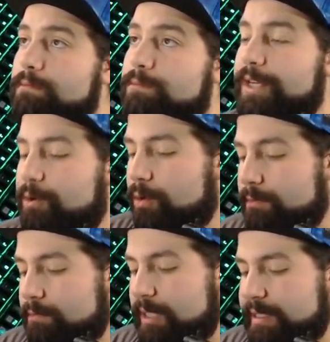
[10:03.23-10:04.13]
Pretty cool.
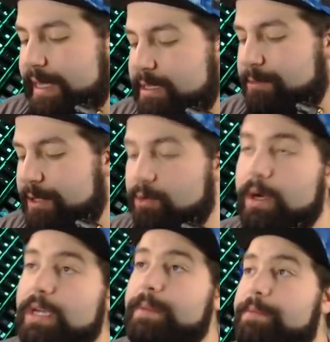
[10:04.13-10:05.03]
These stands are pretty cool.
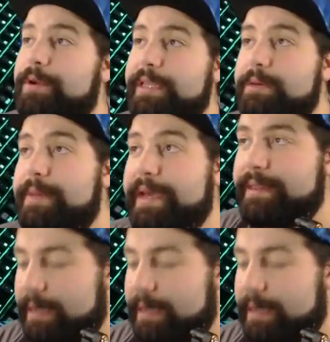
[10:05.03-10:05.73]
I'm going to be putting them back